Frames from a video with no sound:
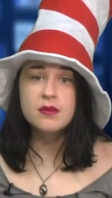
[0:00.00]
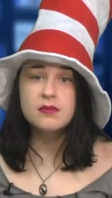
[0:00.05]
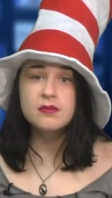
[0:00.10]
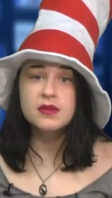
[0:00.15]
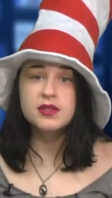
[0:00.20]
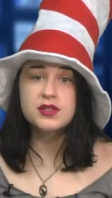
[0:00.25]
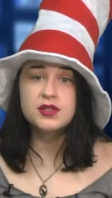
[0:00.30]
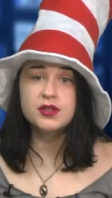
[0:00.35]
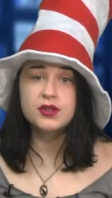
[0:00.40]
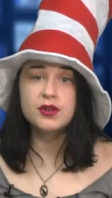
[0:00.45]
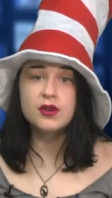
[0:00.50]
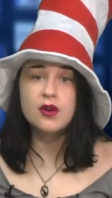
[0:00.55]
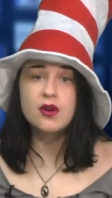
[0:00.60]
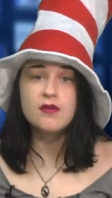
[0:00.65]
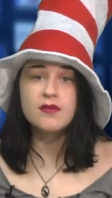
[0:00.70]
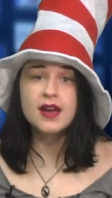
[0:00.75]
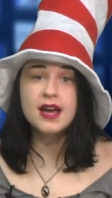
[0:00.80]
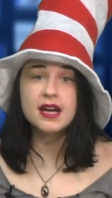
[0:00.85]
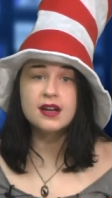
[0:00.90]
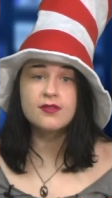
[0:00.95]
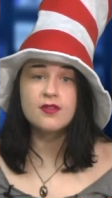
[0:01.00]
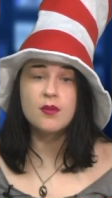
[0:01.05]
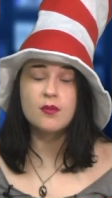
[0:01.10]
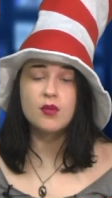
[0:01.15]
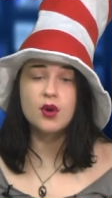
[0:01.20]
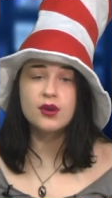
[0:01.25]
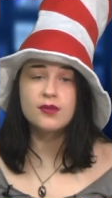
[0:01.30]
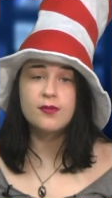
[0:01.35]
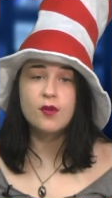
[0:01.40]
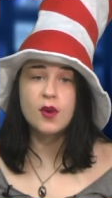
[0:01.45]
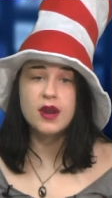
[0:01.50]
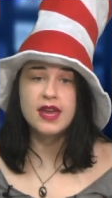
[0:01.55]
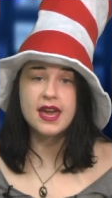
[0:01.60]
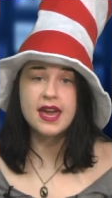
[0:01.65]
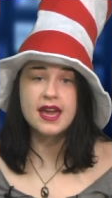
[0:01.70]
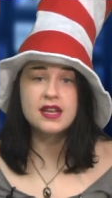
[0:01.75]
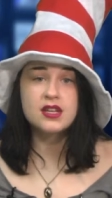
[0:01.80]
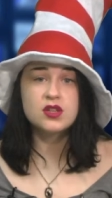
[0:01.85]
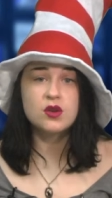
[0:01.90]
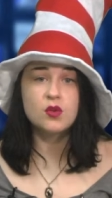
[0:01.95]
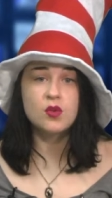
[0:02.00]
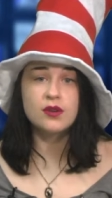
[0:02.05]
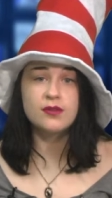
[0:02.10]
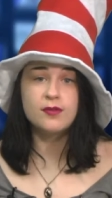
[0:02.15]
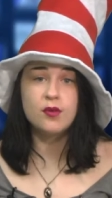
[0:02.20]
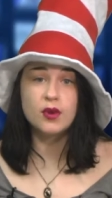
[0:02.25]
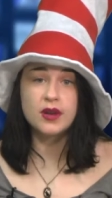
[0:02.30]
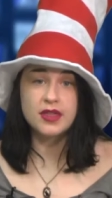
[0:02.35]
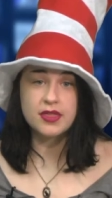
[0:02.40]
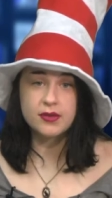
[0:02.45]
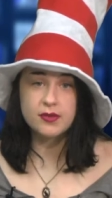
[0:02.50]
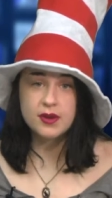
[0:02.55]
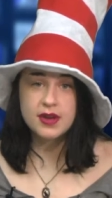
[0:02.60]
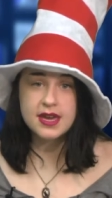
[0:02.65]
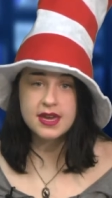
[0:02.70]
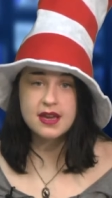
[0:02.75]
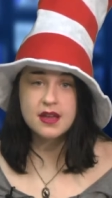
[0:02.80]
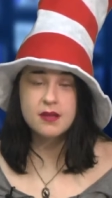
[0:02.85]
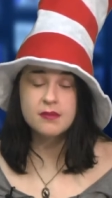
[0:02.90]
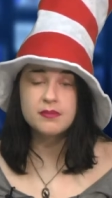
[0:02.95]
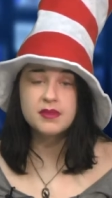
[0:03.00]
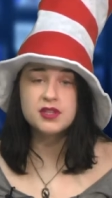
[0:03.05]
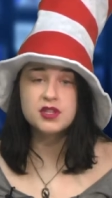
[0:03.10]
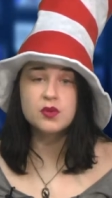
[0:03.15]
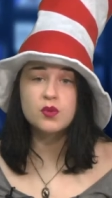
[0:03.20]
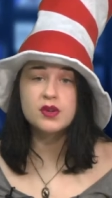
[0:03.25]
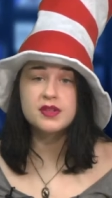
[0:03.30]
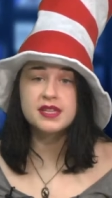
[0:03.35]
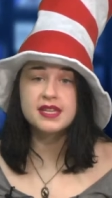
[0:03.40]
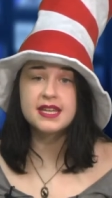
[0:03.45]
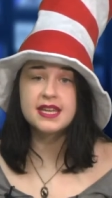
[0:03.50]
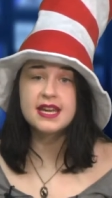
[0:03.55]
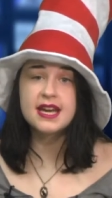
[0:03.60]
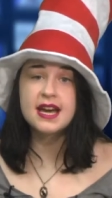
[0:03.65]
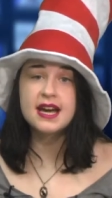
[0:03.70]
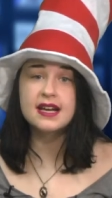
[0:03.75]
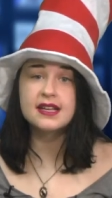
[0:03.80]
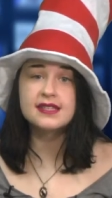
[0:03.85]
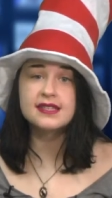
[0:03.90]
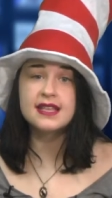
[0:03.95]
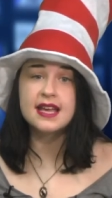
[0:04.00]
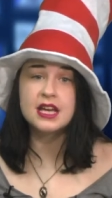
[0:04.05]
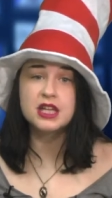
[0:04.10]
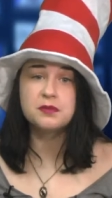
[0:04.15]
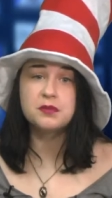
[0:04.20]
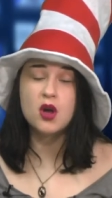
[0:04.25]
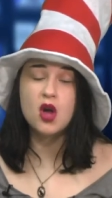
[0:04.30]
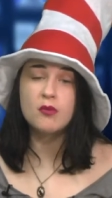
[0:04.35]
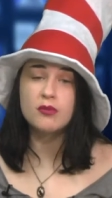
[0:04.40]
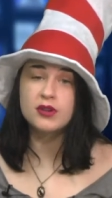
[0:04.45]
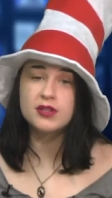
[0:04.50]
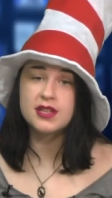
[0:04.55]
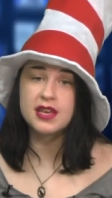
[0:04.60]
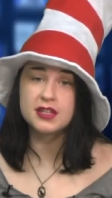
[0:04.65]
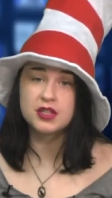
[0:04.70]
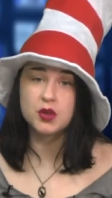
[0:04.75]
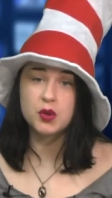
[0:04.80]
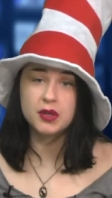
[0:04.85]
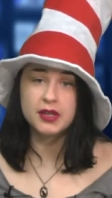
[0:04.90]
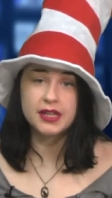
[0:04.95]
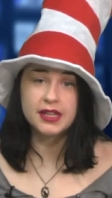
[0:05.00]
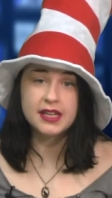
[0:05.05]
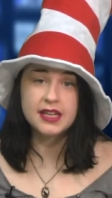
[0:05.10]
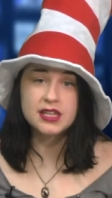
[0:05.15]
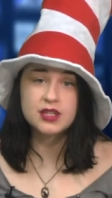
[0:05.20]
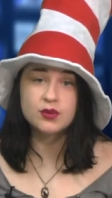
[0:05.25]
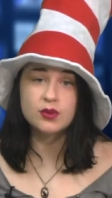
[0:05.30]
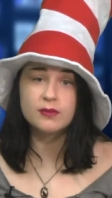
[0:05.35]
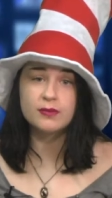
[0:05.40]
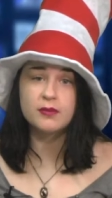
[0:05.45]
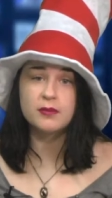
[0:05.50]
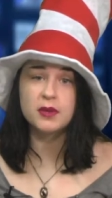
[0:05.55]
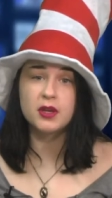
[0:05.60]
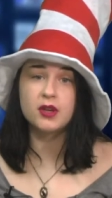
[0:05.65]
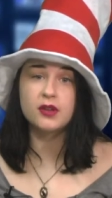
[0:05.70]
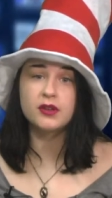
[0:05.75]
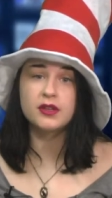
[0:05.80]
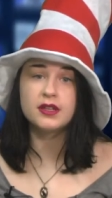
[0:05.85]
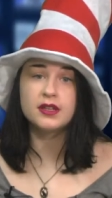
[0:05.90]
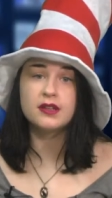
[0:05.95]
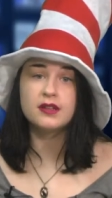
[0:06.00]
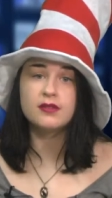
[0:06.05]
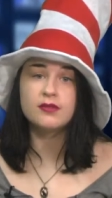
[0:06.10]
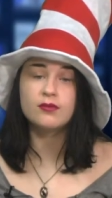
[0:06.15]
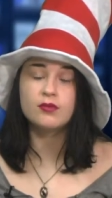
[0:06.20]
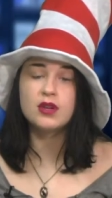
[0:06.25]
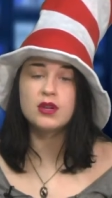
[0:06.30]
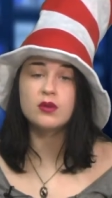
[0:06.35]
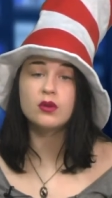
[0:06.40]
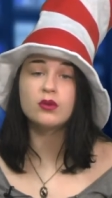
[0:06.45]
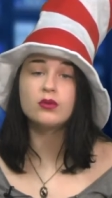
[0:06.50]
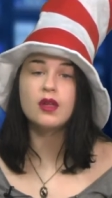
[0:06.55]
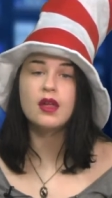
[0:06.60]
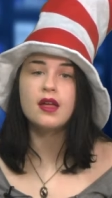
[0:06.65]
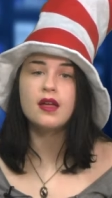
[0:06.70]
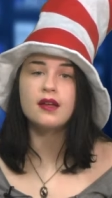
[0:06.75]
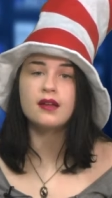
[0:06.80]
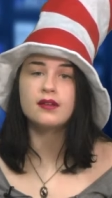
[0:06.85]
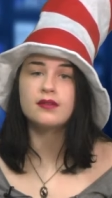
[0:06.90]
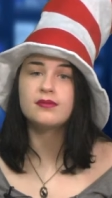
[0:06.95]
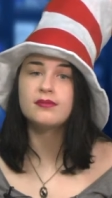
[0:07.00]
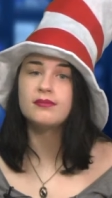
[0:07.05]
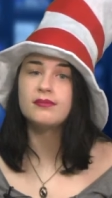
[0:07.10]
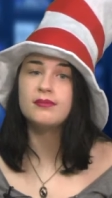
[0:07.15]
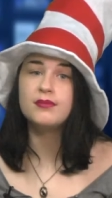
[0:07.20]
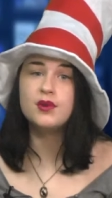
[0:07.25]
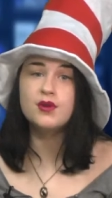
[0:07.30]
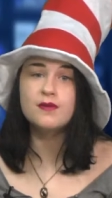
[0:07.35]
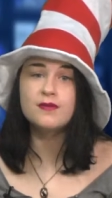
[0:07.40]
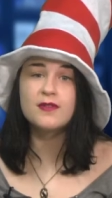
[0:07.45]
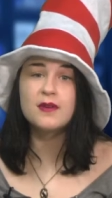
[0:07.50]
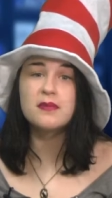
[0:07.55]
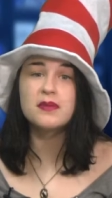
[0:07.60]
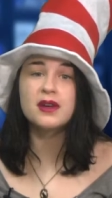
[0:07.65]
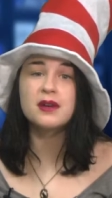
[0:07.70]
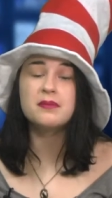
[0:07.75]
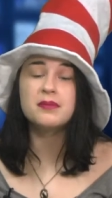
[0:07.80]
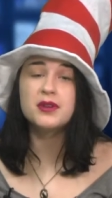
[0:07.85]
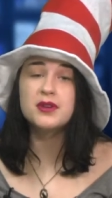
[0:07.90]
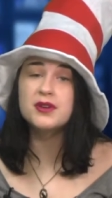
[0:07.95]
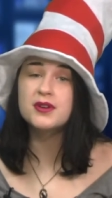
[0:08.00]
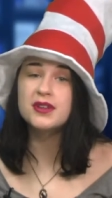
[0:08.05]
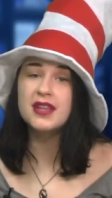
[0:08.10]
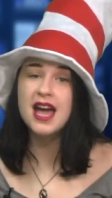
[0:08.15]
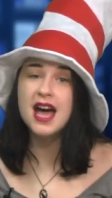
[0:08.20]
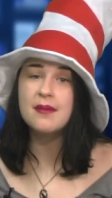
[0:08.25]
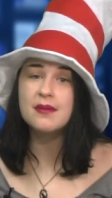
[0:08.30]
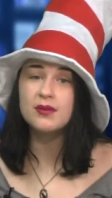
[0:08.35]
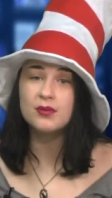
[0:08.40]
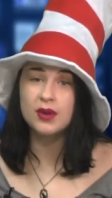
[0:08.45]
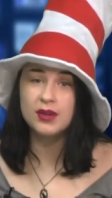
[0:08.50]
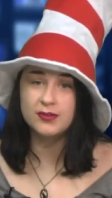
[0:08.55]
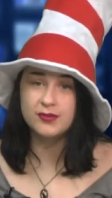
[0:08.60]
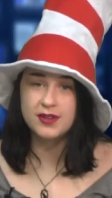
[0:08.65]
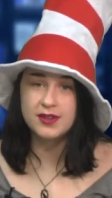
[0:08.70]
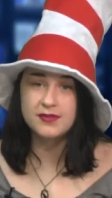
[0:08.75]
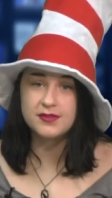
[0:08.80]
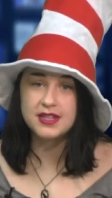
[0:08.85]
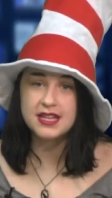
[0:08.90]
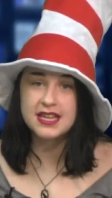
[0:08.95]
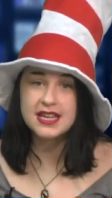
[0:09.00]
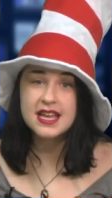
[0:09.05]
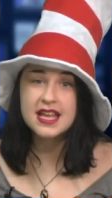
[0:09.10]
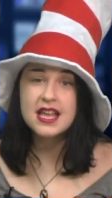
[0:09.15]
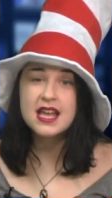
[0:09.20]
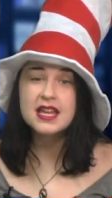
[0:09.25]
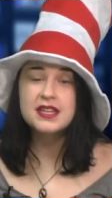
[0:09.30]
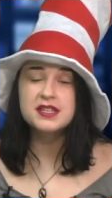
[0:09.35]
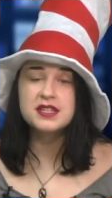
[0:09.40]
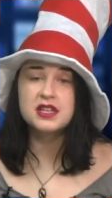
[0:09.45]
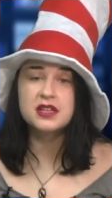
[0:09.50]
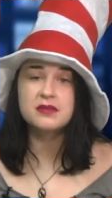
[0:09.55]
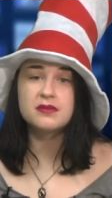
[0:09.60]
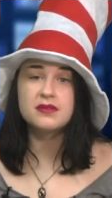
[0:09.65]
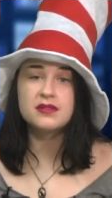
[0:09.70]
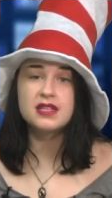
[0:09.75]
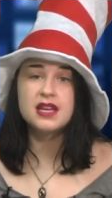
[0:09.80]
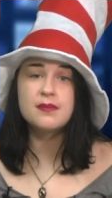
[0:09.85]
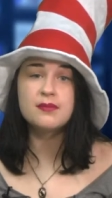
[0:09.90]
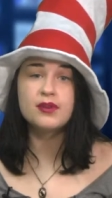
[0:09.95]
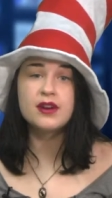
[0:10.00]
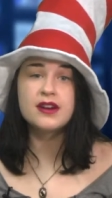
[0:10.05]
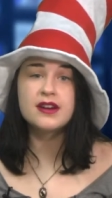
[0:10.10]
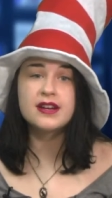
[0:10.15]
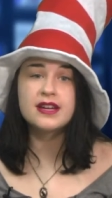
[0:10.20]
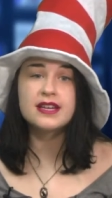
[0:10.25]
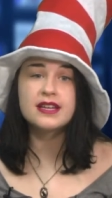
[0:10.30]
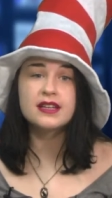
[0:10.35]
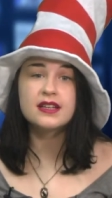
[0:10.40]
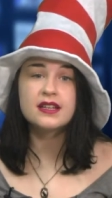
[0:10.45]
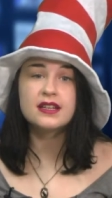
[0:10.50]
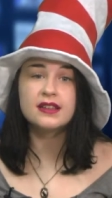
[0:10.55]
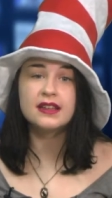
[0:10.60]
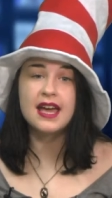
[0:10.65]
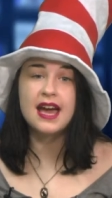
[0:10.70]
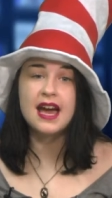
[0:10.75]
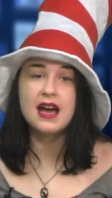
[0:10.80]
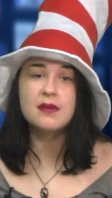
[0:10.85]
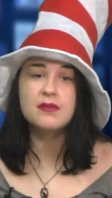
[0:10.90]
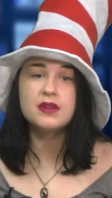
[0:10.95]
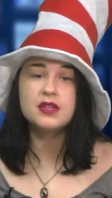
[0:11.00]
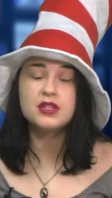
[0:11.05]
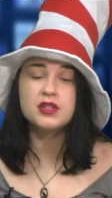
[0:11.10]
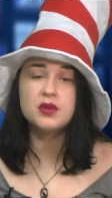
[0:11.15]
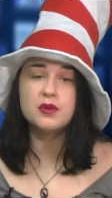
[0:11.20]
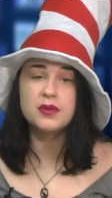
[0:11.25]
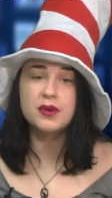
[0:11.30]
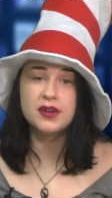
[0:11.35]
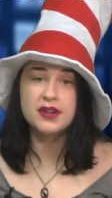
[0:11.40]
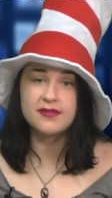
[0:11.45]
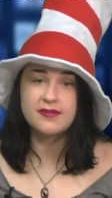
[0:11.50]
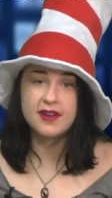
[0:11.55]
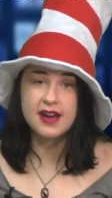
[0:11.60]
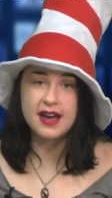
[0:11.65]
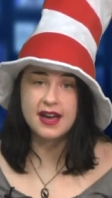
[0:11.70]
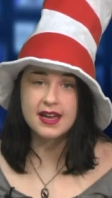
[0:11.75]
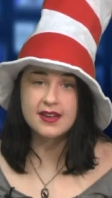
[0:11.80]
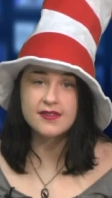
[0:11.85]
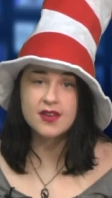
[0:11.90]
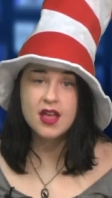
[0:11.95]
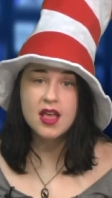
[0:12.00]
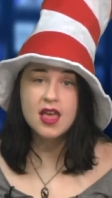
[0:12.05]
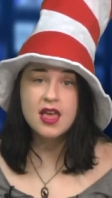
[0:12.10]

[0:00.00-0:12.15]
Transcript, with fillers: Mr. Krovac from 148 to 143, Mr. Wozniak slash Palmer slash Cornelius, room from the uh, from the computer lab in 150 to the temporary lab in 235,